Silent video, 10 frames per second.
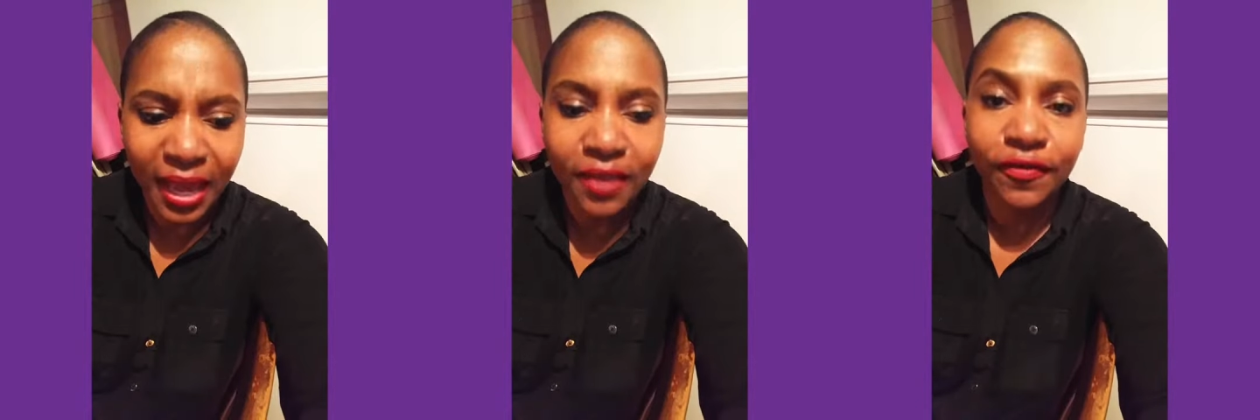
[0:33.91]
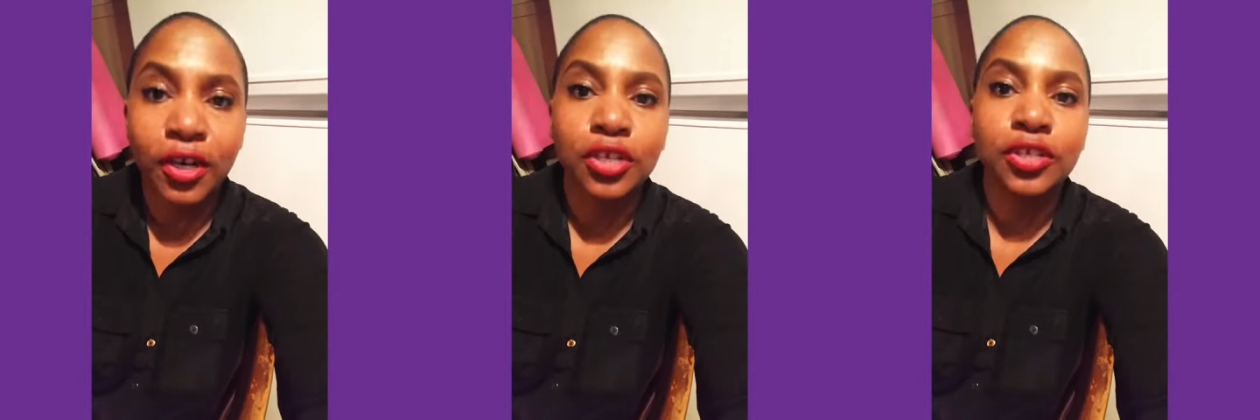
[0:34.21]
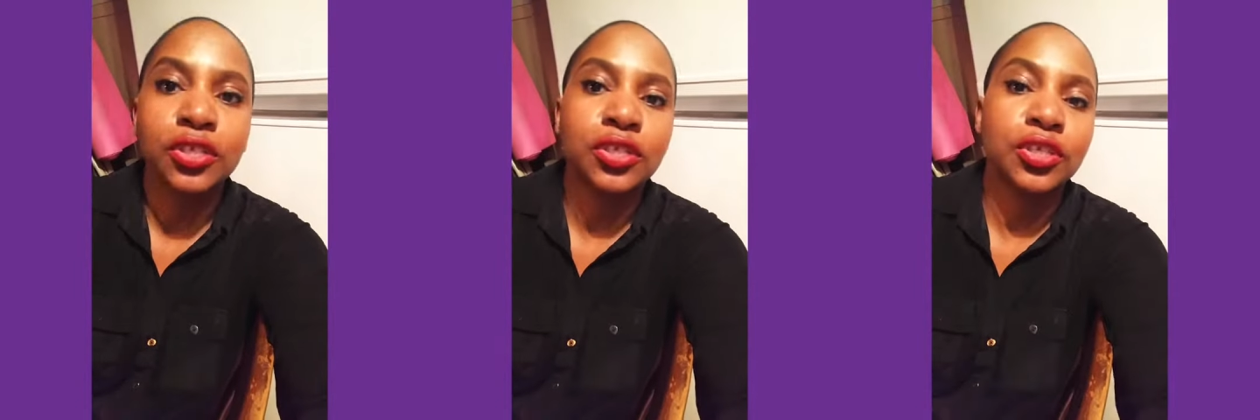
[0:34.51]

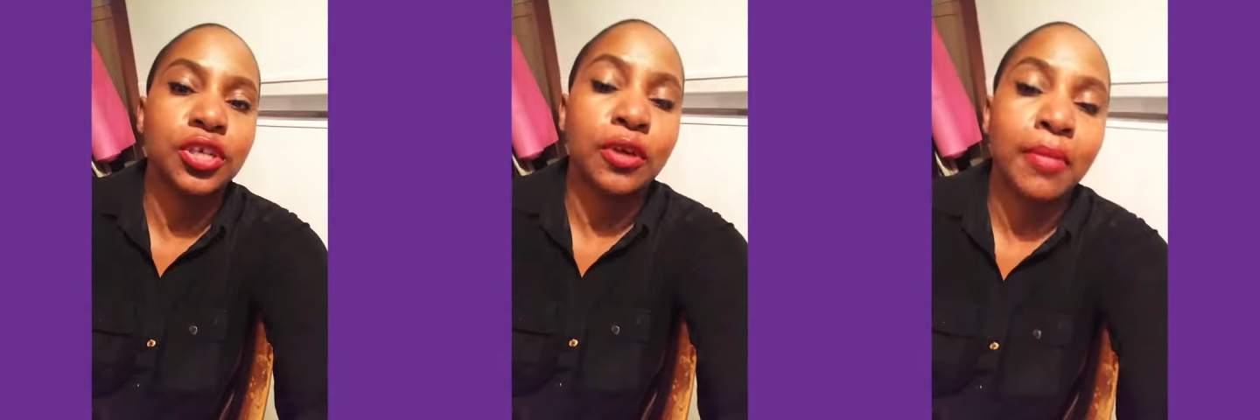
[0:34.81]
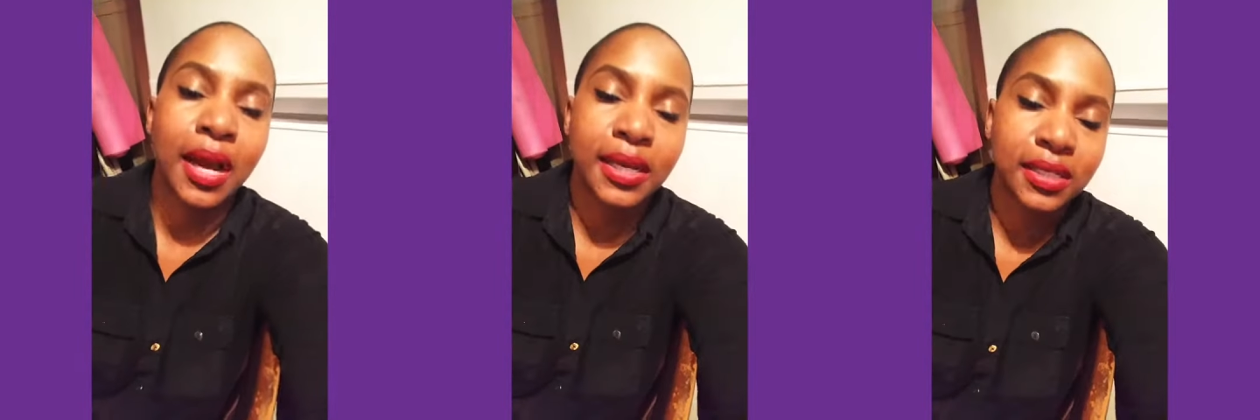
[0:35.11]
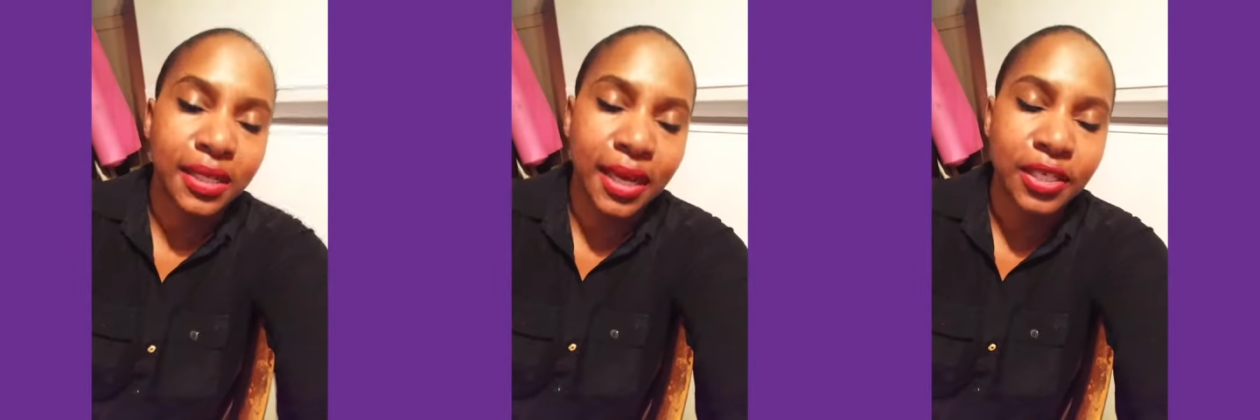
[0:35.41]
adverse to your
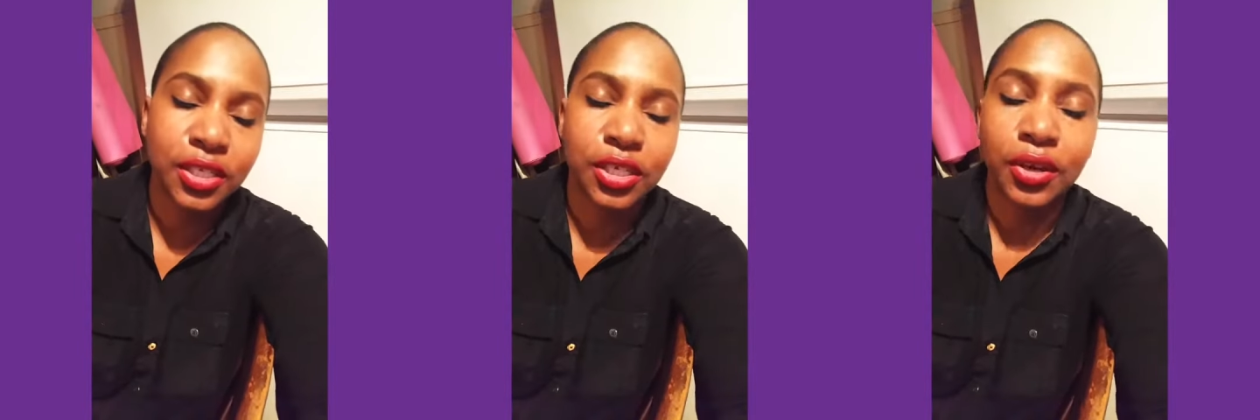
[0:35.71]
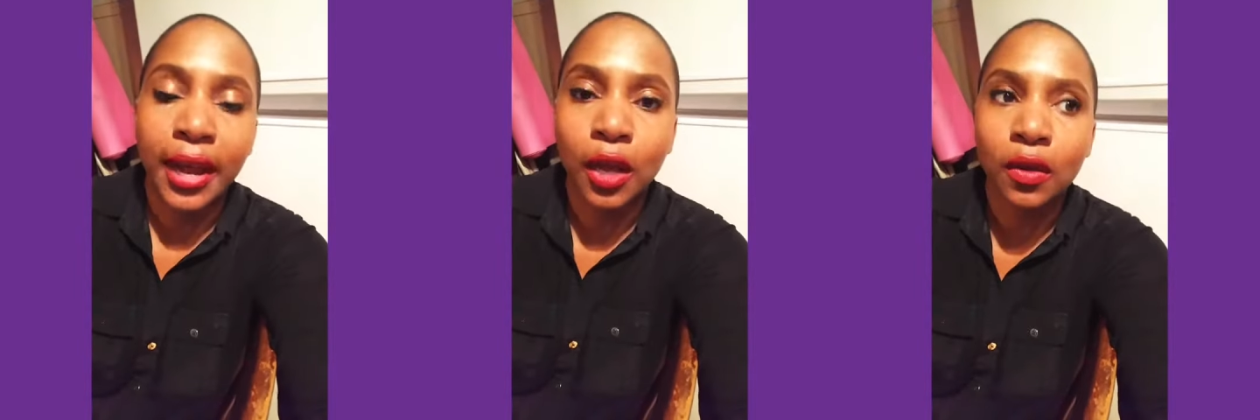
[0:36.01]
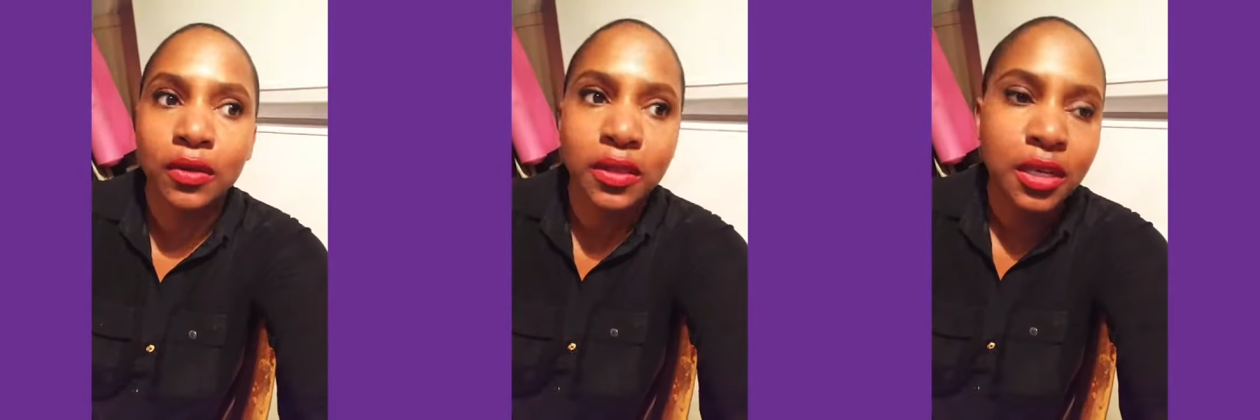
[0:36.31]
mindset, to your
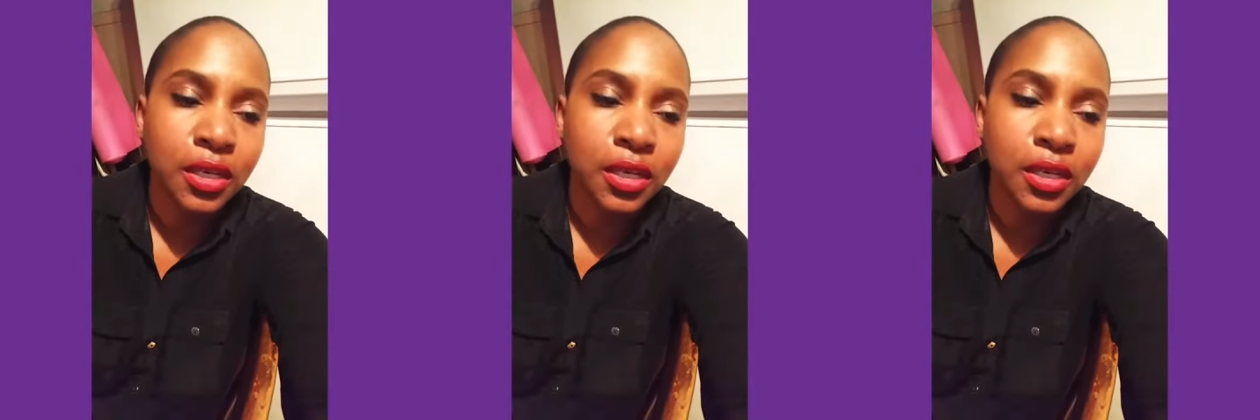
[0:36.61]
health,